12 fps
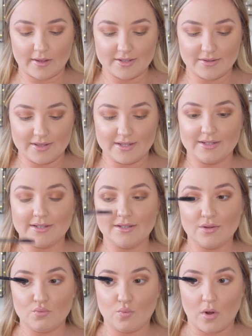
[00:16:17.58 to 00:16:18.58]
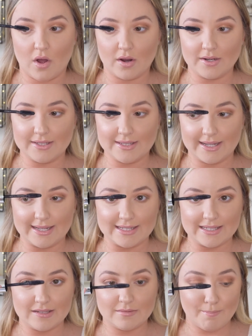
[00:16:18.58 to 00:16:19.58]
so this is the wand. It's like a
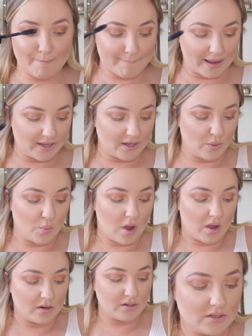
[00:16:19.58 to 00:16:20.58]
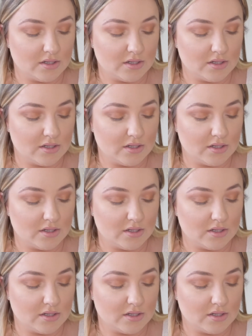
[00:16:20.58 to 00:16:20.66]
spiky wand.